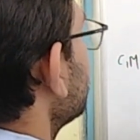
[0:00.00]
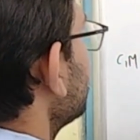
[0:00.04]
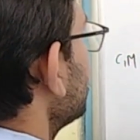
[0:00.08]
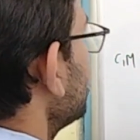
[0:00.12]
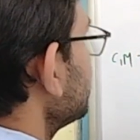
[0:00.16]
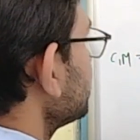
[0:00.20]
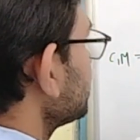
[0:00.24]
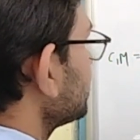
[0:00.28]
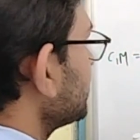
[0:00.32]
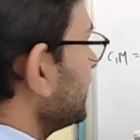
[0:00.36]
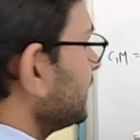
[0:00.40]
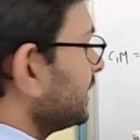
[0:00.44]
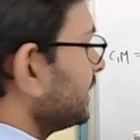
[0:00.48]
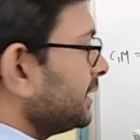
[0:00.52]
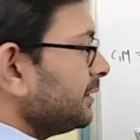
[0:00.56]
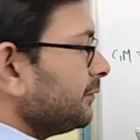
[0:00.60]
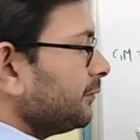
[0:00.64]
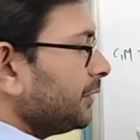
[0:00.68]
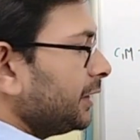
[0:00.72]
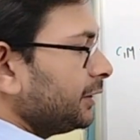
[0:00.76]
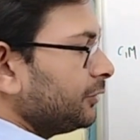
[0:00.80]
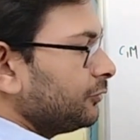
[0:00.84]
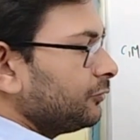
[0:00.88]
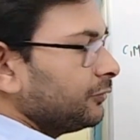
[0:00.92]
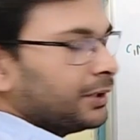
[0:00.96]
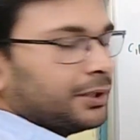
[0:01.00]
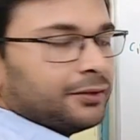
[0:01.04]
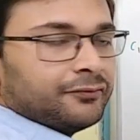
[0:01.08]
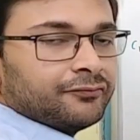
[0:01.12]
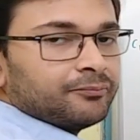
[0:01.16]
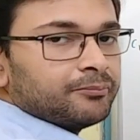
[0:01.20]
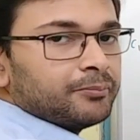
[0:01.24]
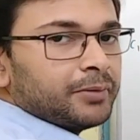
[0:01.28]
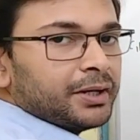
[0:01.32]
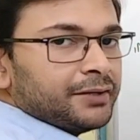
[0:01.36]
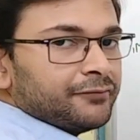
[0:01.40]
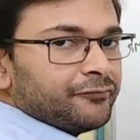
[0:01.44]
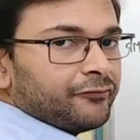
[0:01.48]
is nothing but
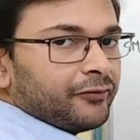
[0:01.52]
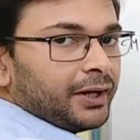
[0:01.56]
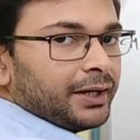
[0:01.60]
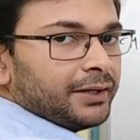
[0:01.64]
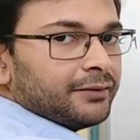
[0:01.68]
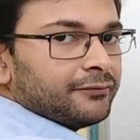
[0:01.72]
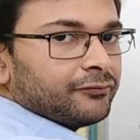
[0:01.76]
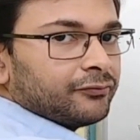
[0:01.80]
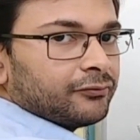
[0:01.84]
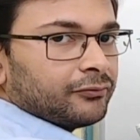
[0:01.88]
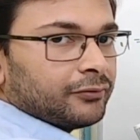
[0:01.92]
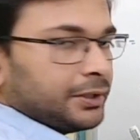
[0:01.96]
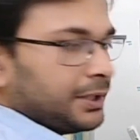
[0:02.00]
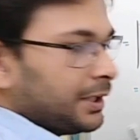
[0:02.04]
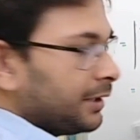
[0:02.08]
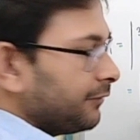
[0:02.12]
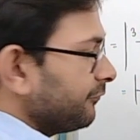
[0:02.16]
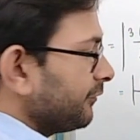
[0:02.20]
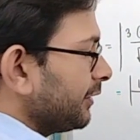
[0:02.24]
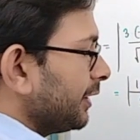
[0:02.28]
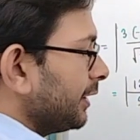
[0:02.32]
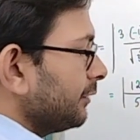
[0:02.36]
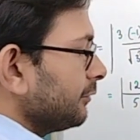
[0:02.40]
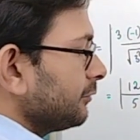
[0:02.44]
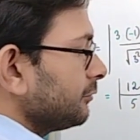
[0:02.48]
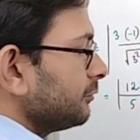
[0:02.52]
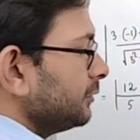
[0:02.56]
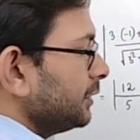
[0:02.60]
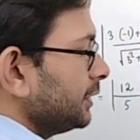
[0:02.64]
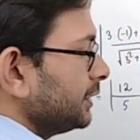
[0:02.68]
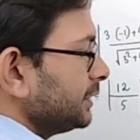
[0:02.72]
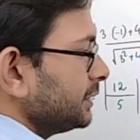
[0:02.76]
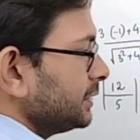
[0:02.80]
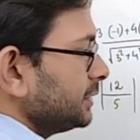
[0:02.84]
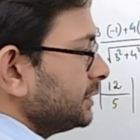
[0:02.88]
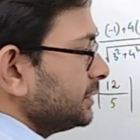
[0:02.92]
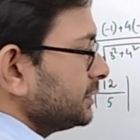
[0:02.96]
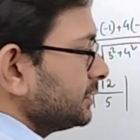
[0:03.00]
12 by 5, we have
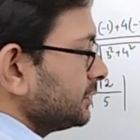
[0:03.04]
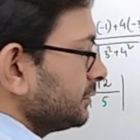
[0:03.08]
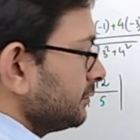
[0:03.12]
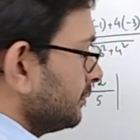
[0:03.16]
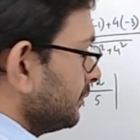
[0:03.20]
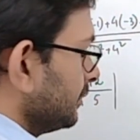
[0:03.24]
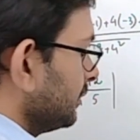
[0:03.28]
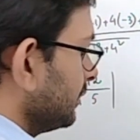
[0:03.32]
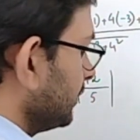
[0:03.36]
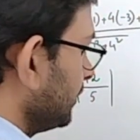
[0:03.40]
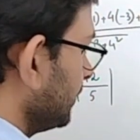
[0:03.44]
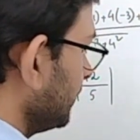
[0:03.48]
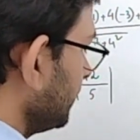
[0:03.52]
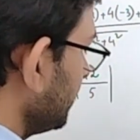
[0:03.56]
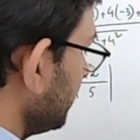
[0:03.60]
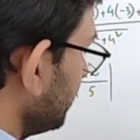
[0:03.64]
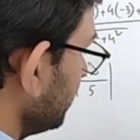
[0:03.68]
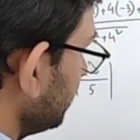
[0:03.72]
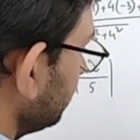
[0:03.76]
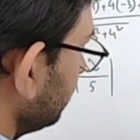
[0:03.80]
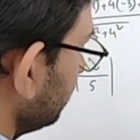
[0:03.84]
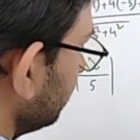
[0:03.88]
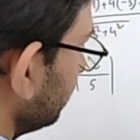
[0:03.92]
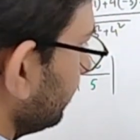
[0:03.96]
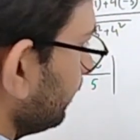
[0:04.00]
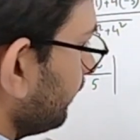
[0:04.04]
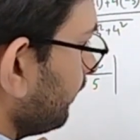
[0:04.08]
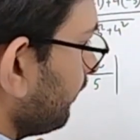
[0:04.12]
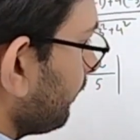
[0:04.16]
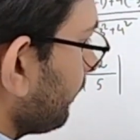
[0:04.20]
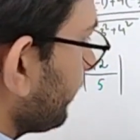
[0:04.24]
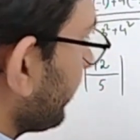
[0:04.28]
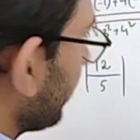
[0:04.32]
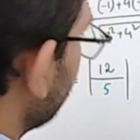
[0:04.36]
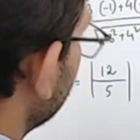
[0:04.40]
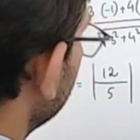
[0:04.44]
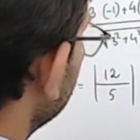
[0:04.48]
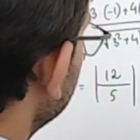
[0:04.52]
calculated. Okay.
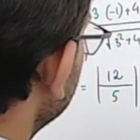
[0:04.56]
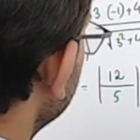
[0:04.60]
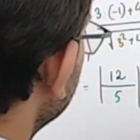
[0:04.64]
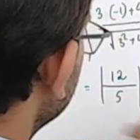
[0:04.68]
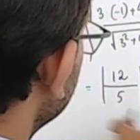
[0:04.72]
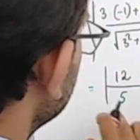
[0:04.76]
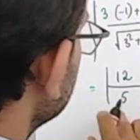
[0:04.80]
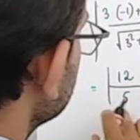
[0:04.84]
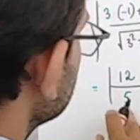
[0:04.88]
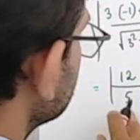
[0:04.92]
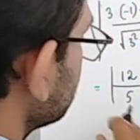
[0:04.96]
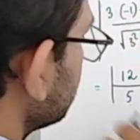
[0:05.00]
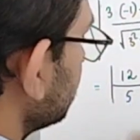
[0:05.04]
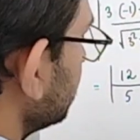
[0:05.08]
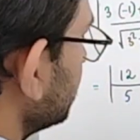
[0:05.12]
So